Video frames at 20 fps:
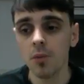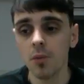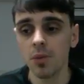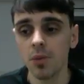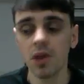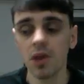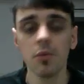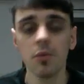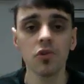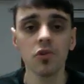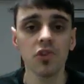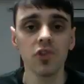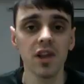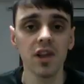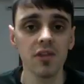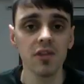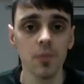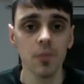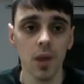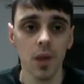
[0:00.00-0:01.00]
But I'm also
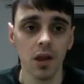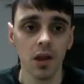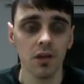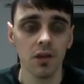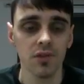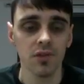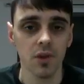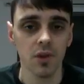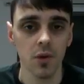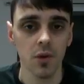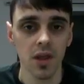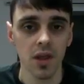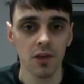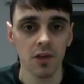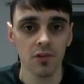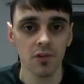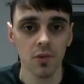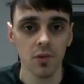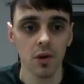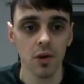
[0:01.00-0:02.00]
living my lifestyle
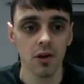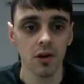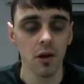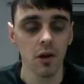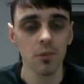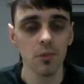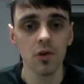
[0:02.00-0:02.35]
here as well.